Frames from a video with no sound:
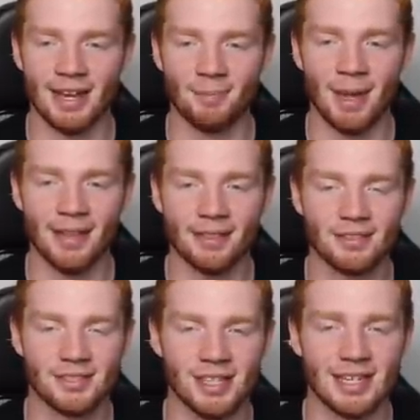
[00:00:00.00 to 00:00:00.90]
it
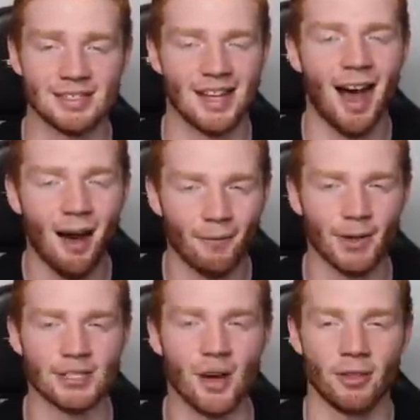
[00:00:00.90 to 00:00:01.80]
means his
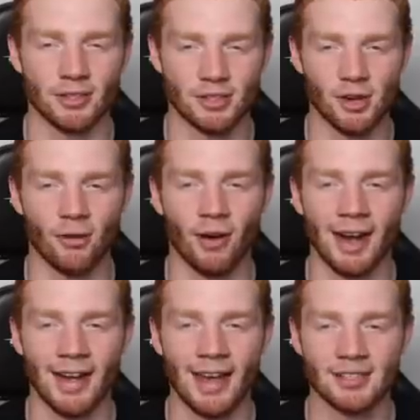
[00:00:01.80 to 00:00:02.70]
coverage on the shot
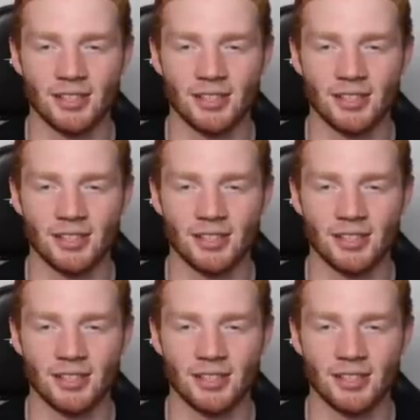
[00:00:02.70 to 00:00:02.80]
right now,